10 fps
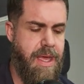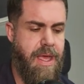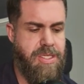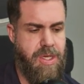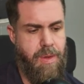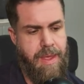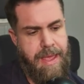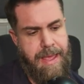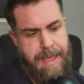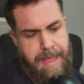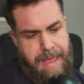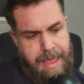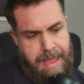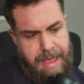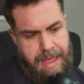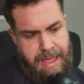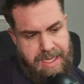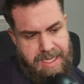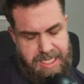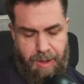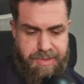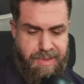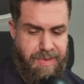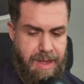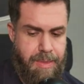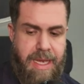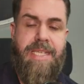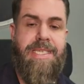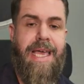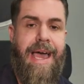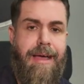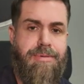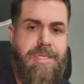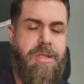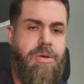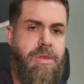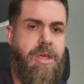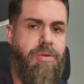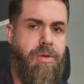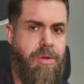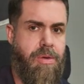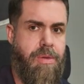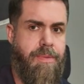So self-development is absolutely critical.